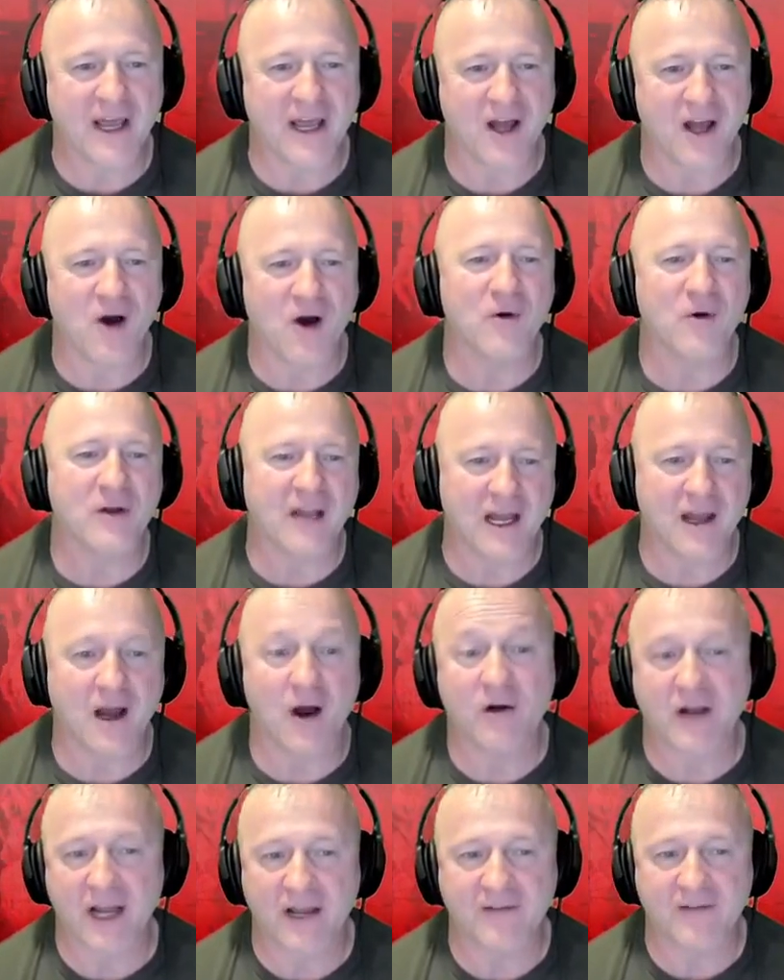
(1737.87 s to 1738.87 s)

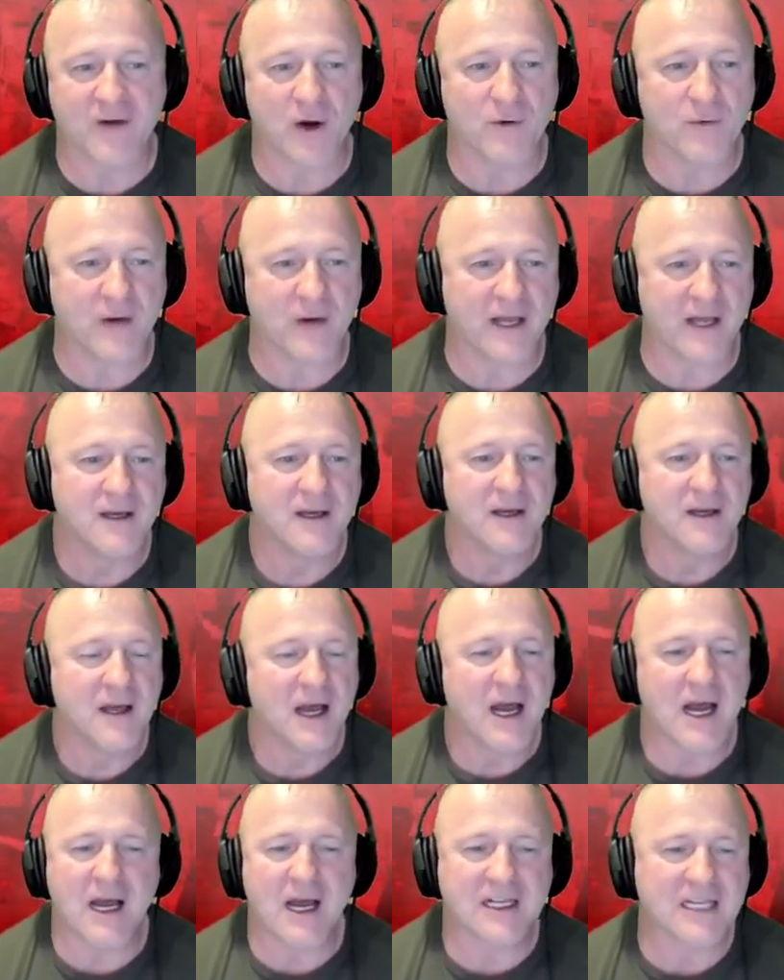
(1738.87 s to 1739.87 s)
Okay. Vote red.
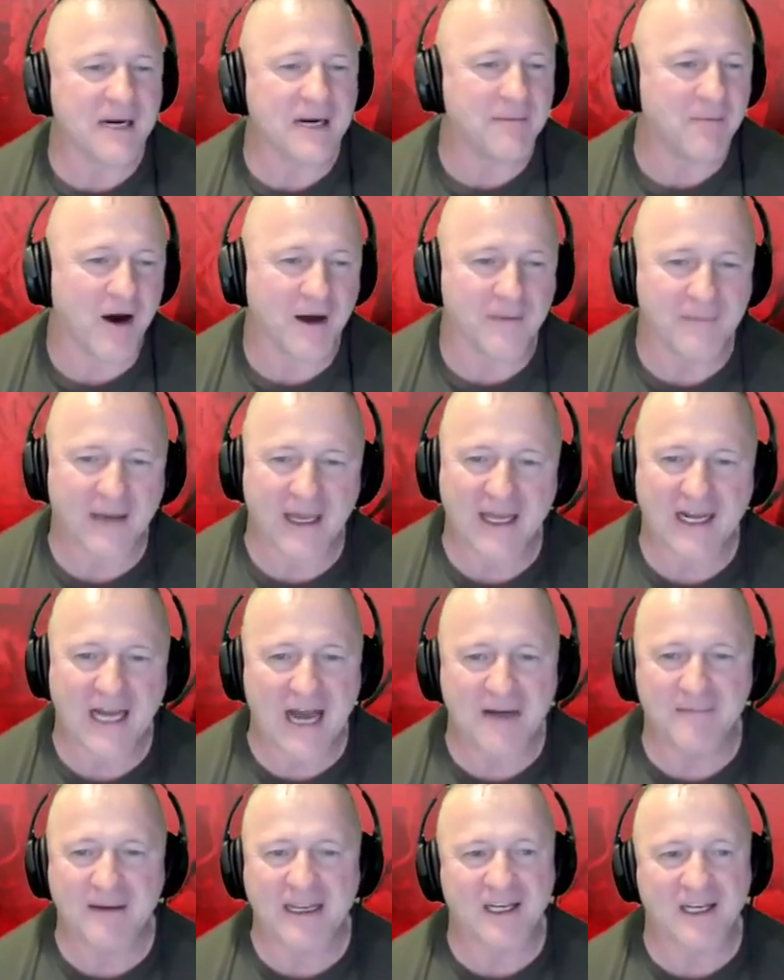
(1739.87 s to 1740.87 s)
Come on, man.
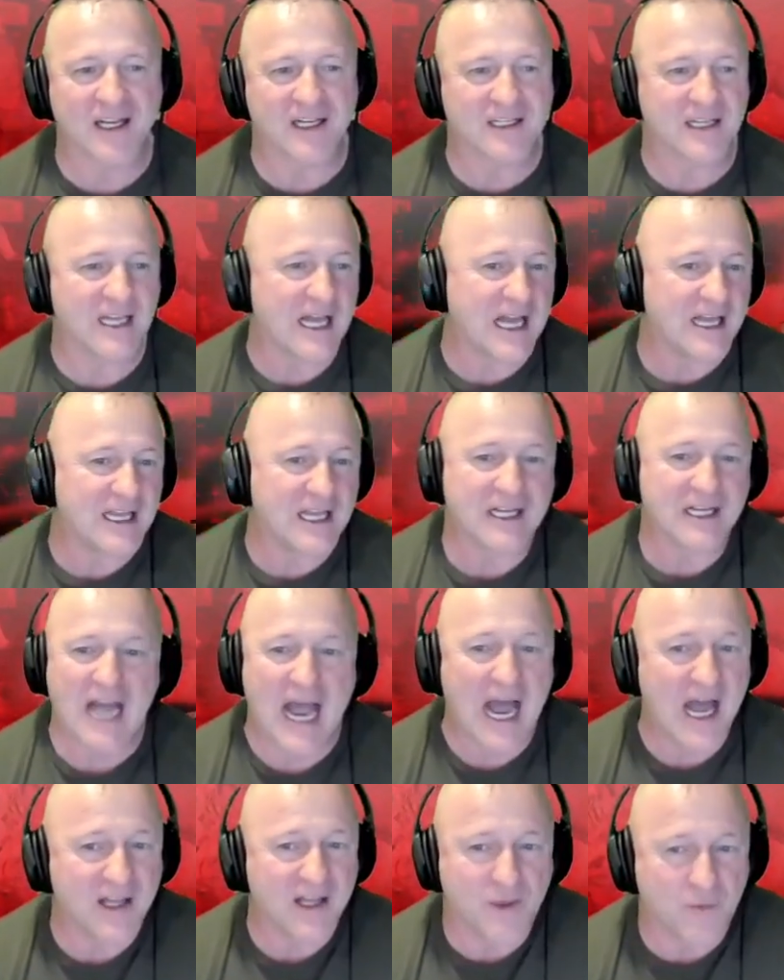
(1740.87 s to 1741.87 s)
I mean, look.
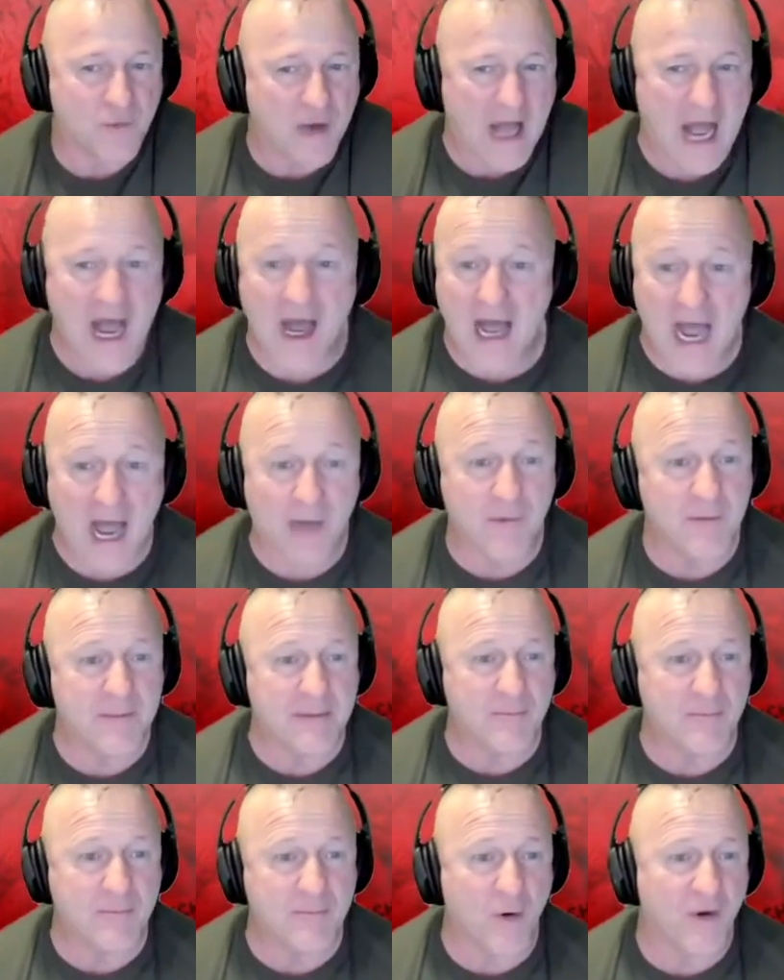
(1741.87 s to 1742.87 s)
I would
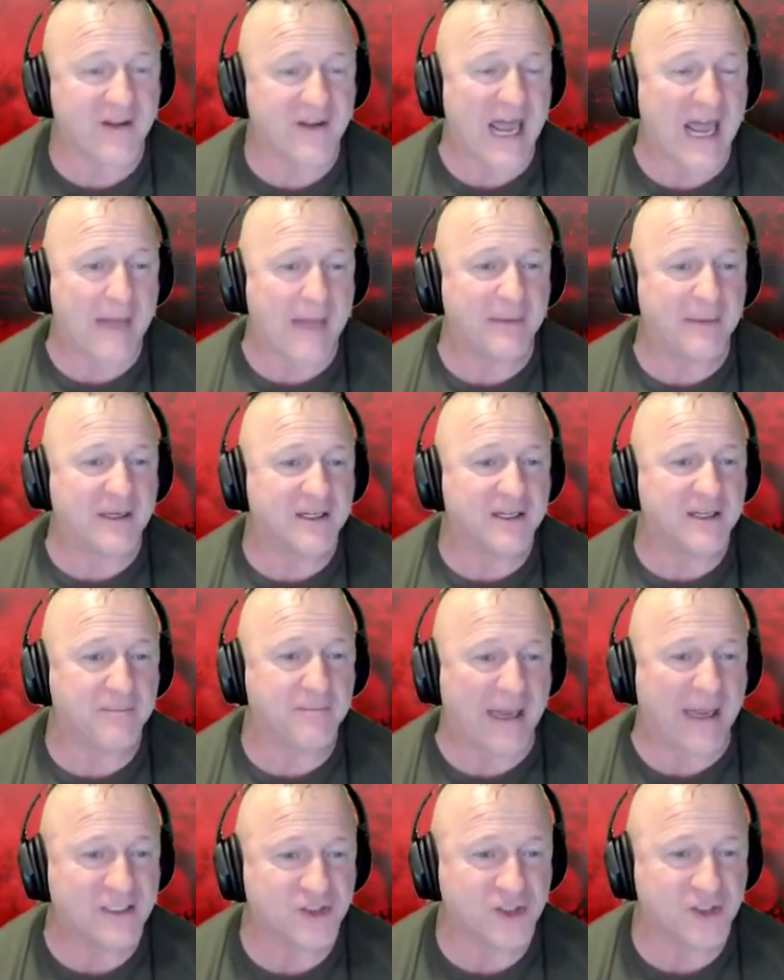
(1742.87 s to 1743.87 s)
be more than happy to debate